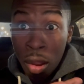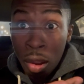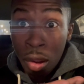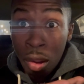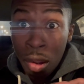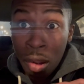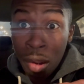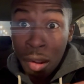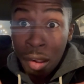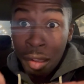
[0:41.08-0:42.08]

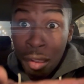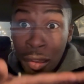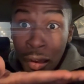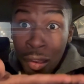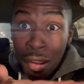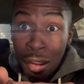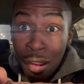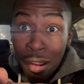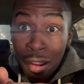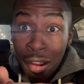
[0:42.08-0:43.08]

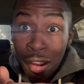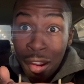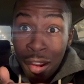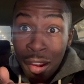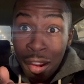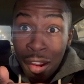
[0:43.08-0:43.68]
Nothing is said.